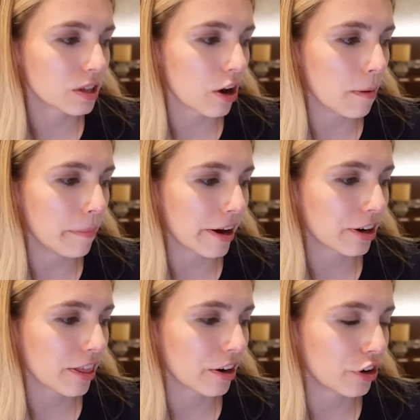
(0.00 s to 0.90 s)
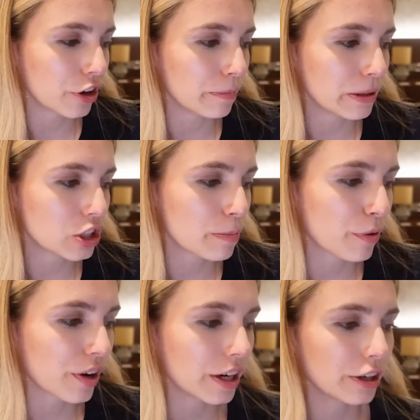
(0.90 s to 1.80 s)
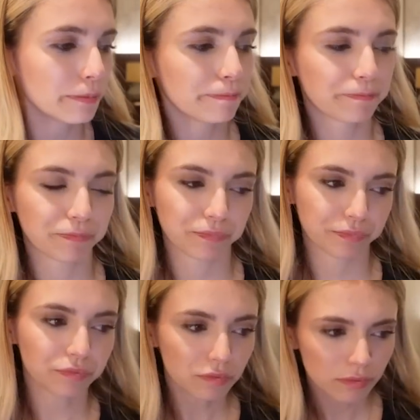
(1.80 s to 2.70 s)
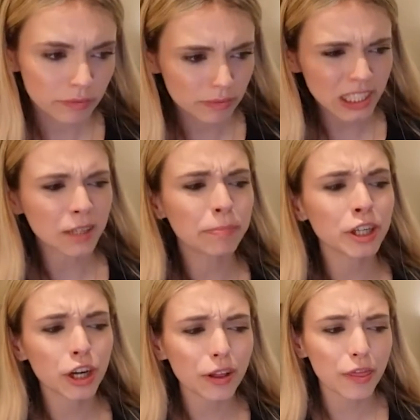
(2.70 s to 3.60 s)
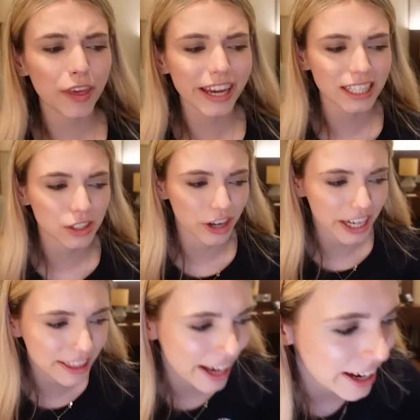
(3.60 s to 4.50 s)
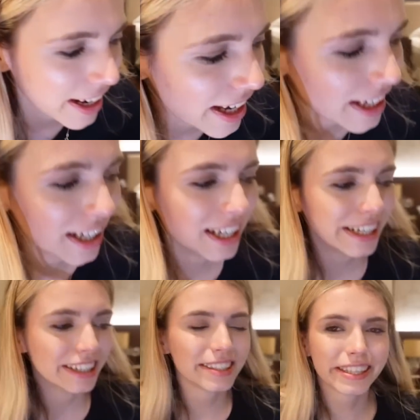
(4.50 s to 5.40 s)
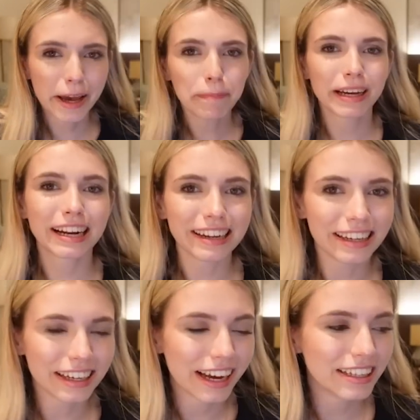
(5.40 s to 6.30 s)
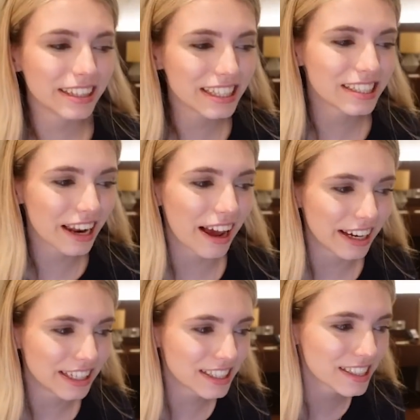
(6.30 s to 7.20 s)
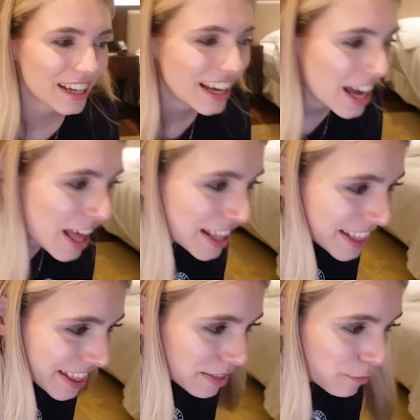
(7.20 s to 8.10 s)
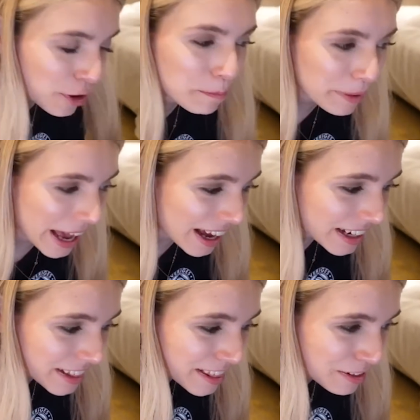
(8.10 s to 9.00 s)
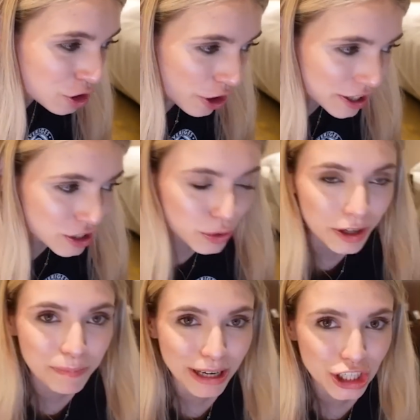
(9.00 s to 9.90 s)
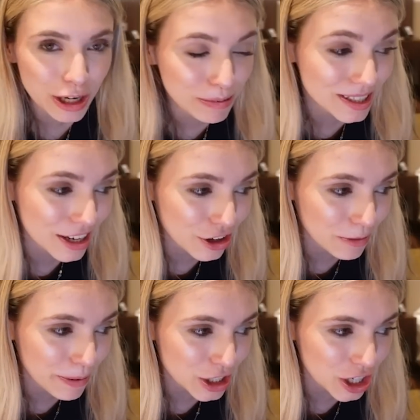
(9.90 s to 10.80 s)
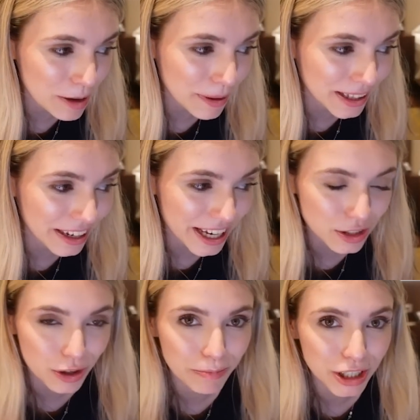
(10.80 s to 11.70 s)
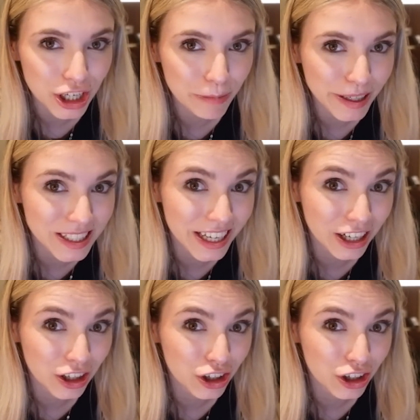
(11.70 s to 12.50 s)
was a lot better than her bishop over here. But you know the thing is, right, that typically in these lines, for black, the dark squared bishop is the good bishop and the light squared bishop is the